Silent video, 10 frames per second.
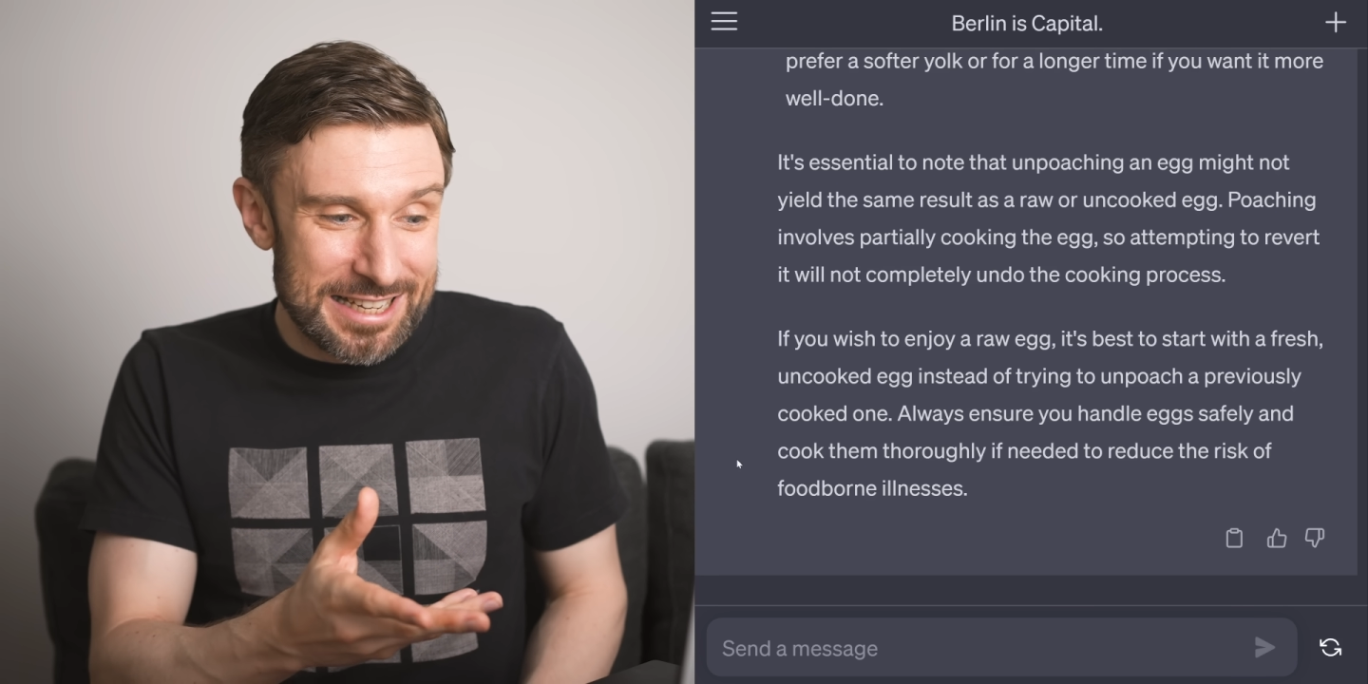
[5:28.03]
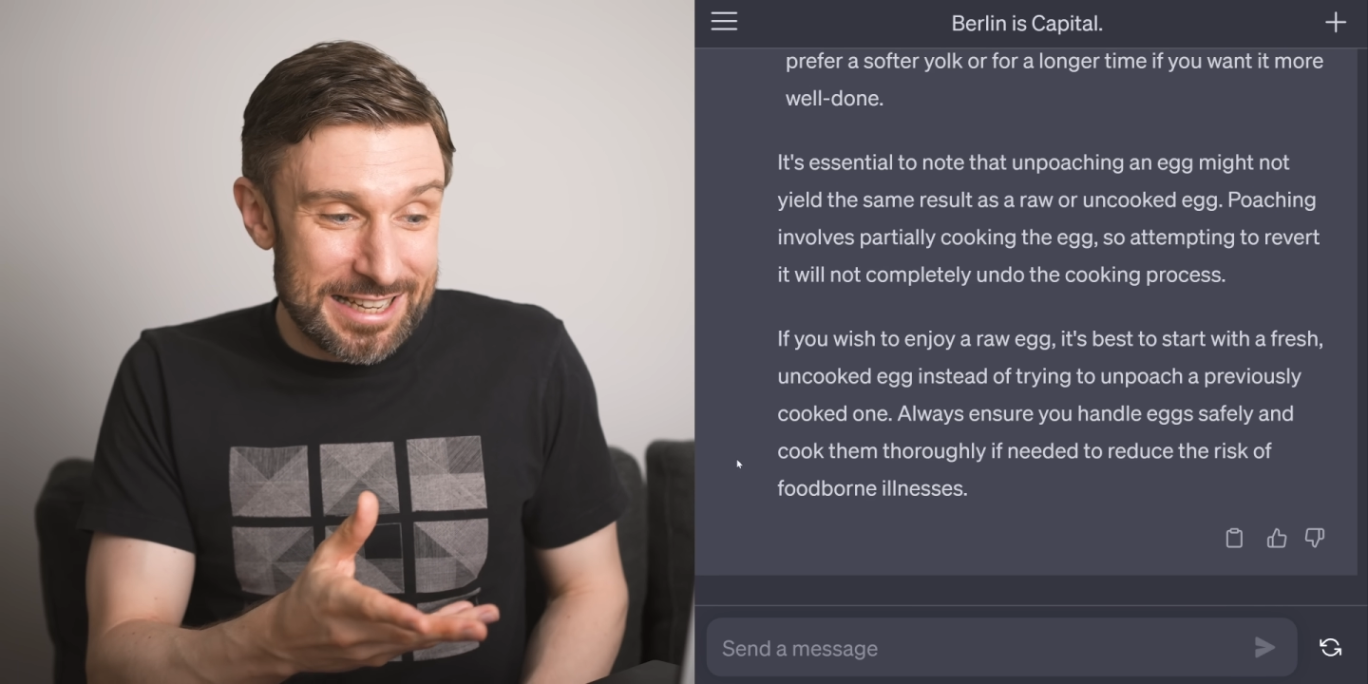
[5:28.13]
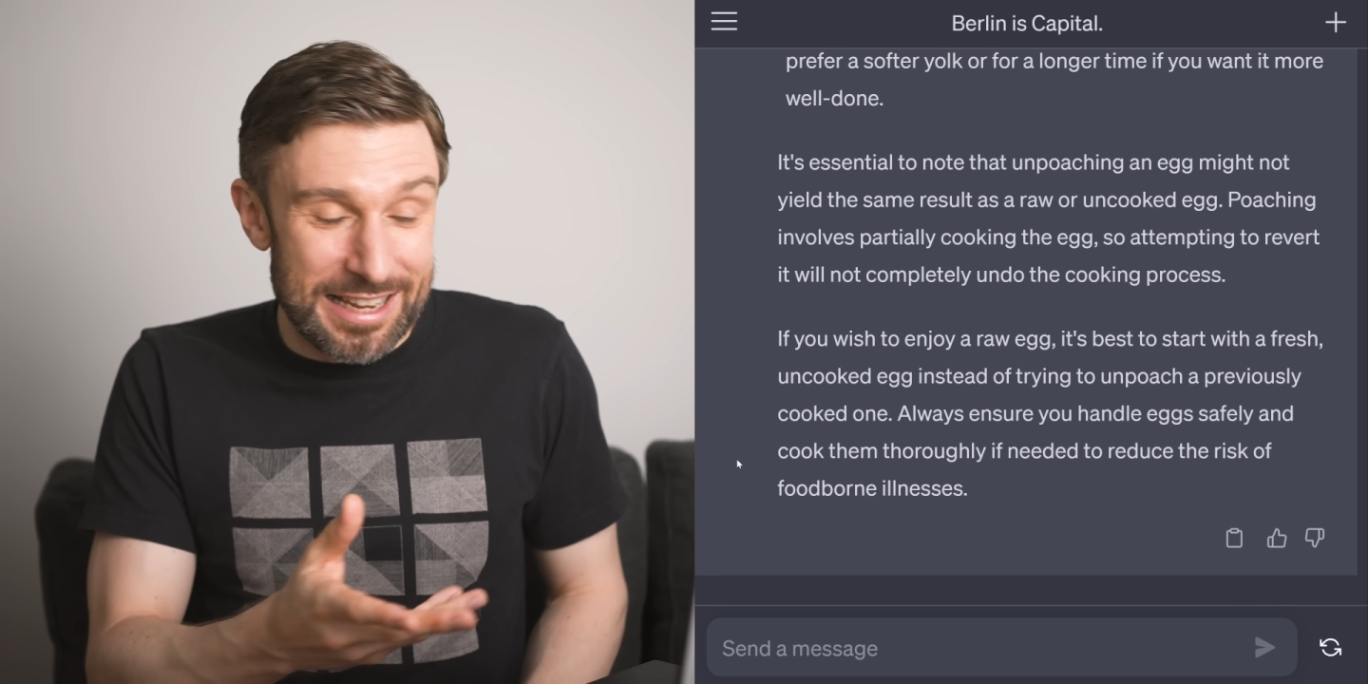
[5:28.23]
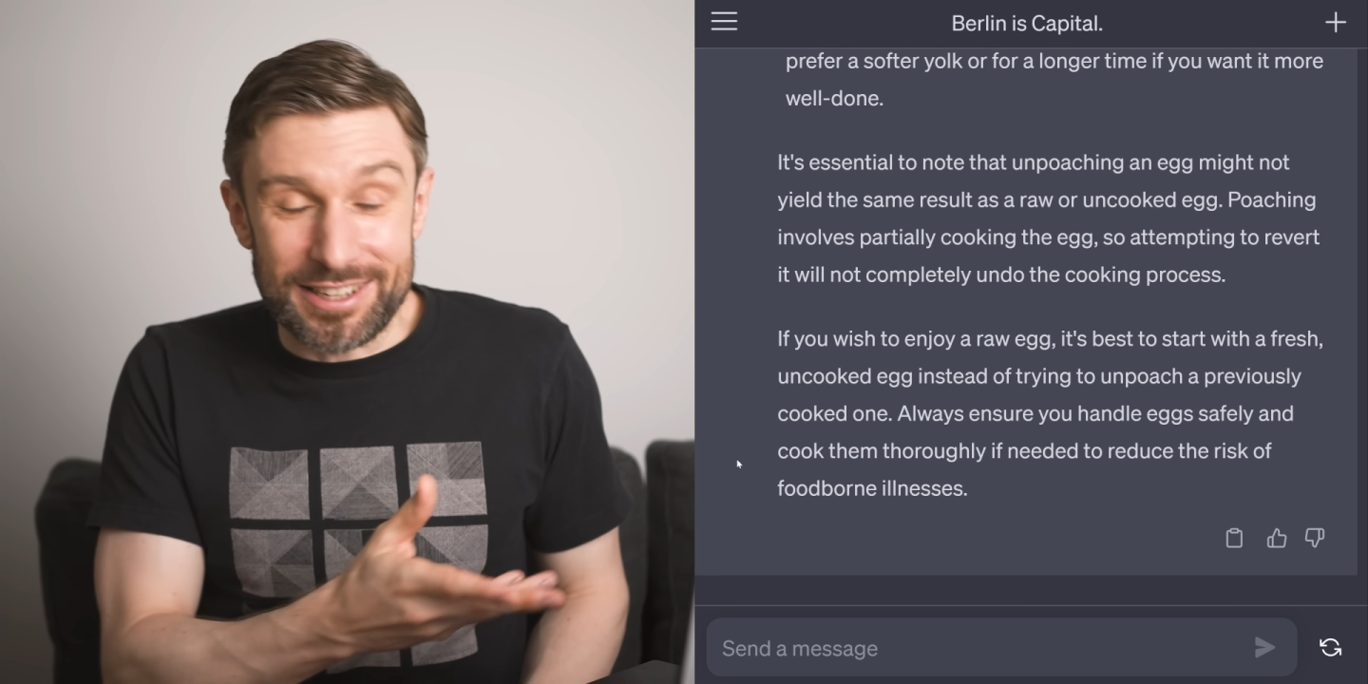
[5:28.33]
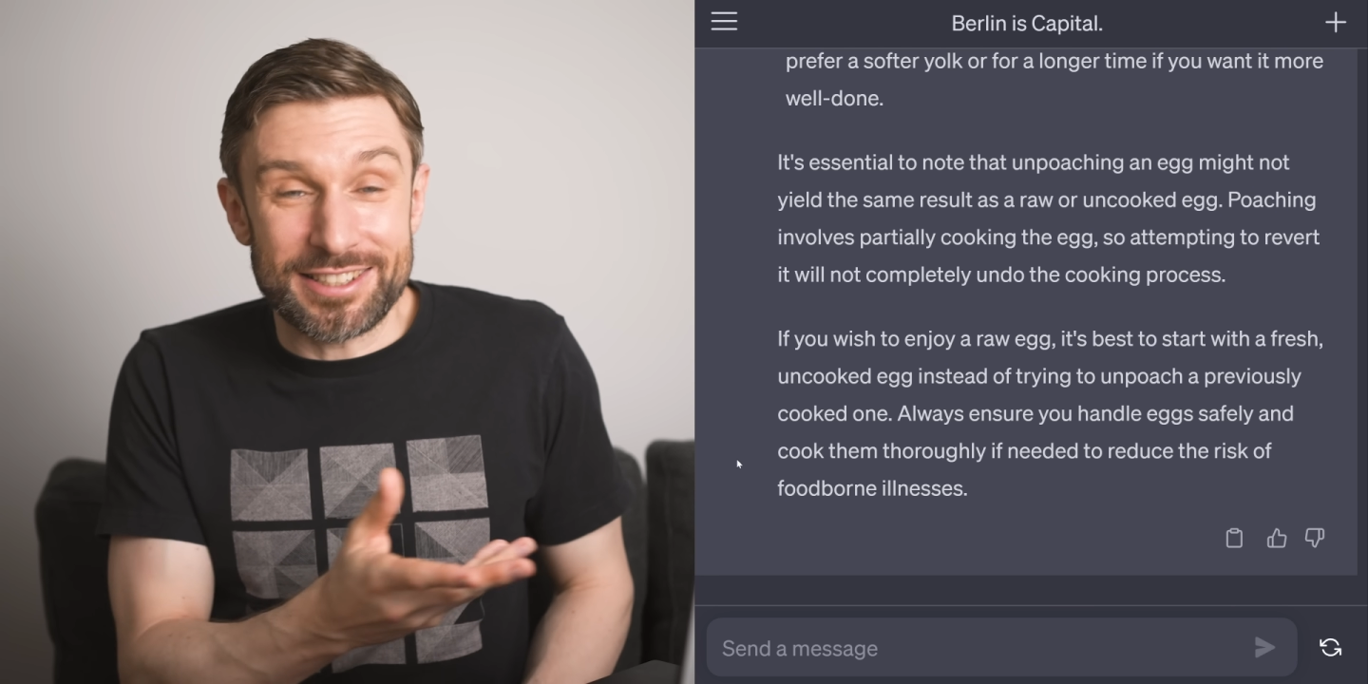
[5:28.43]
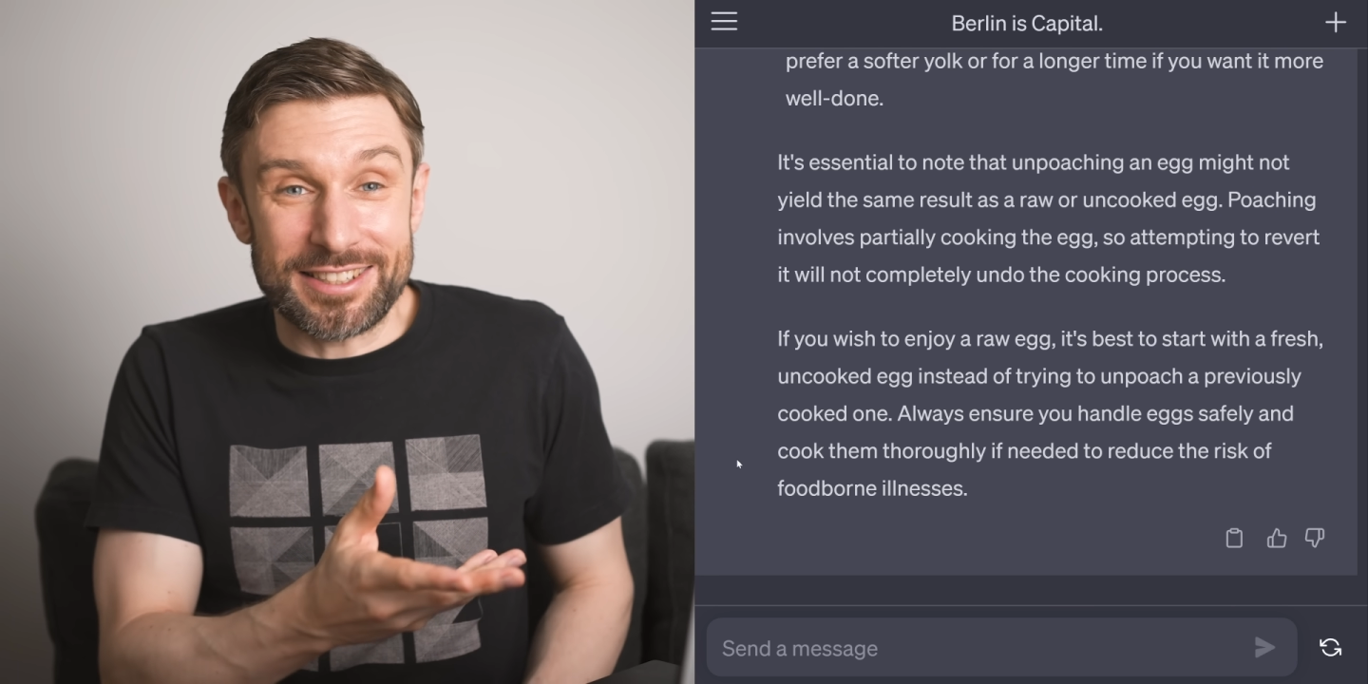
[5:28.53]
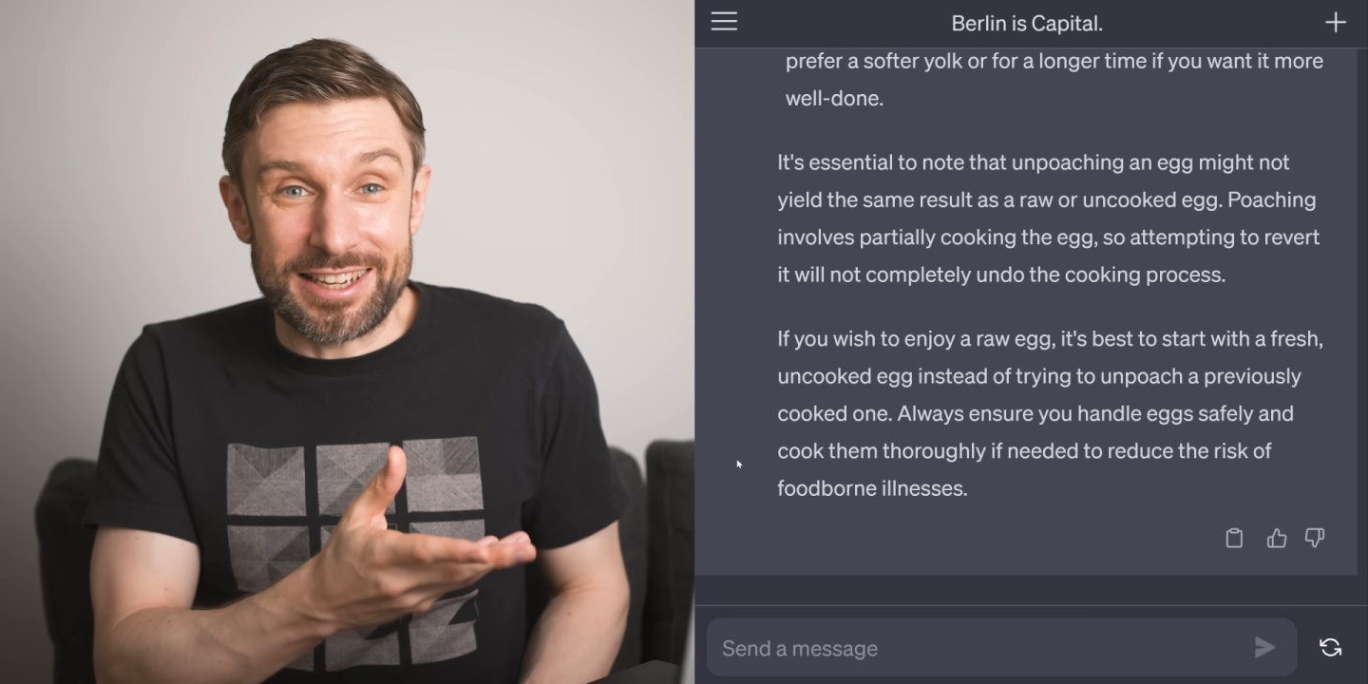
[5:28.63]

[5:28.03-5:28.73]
it does